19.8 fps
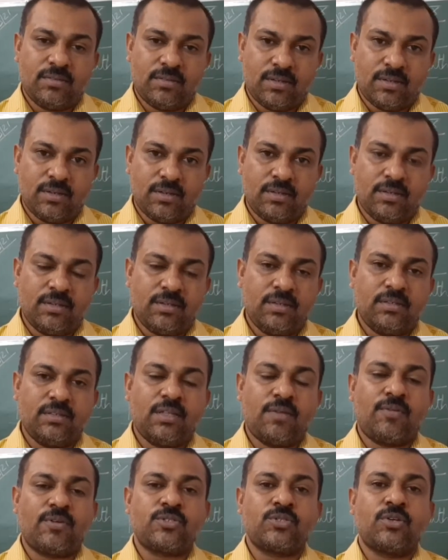
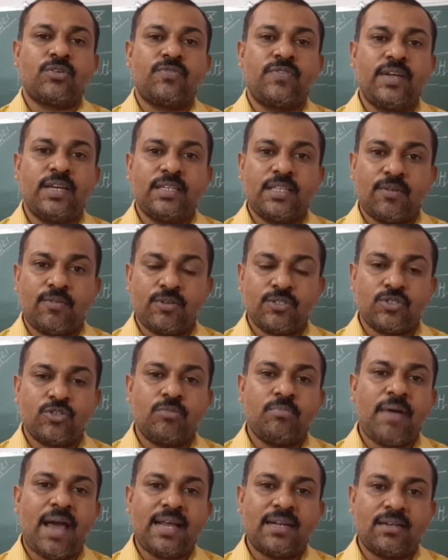There was no feet, there was no
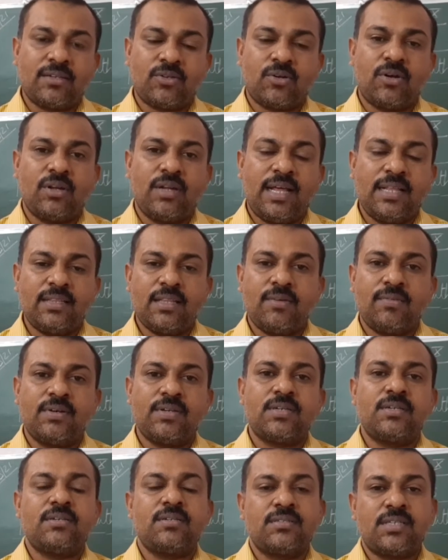man at all, and they
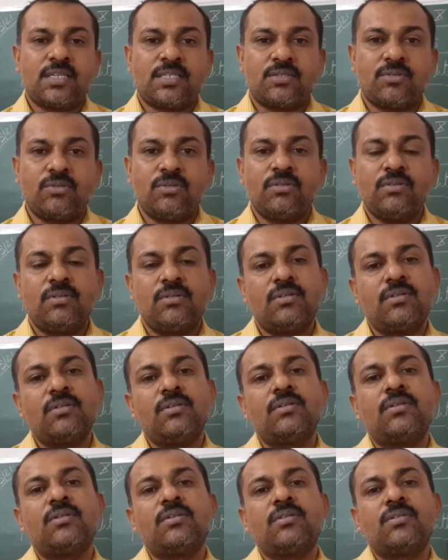were just
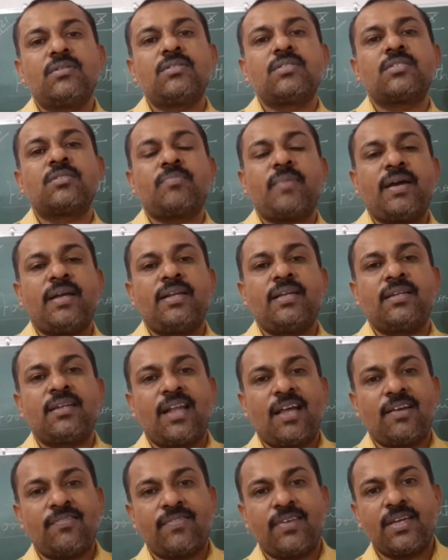smiling,
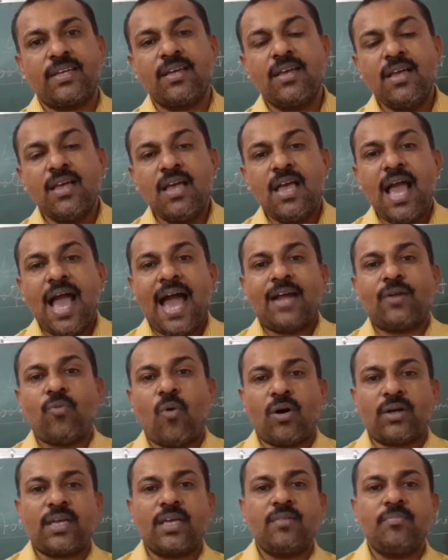laughing, and
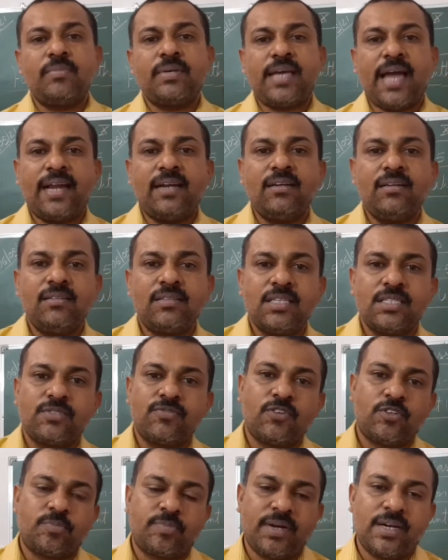walking behind this
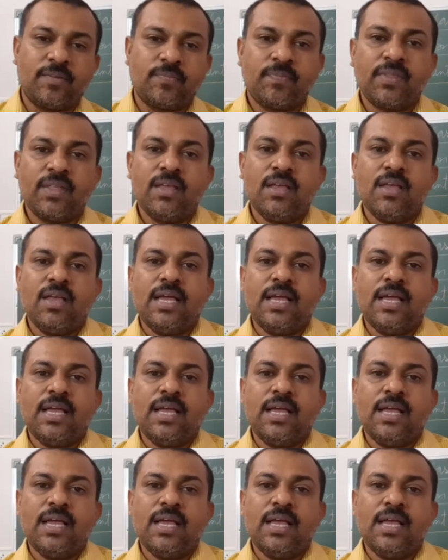footprint.